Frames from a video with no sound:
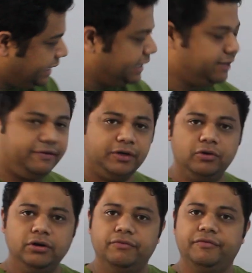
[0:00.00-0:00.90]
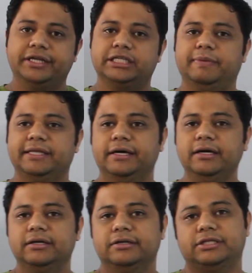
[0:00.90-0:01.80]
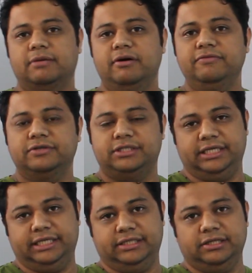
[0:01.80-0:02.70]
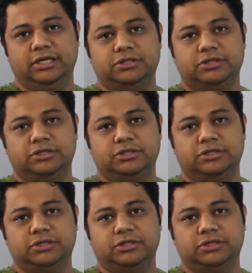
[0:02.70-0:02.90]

the end we know we display the sum of series.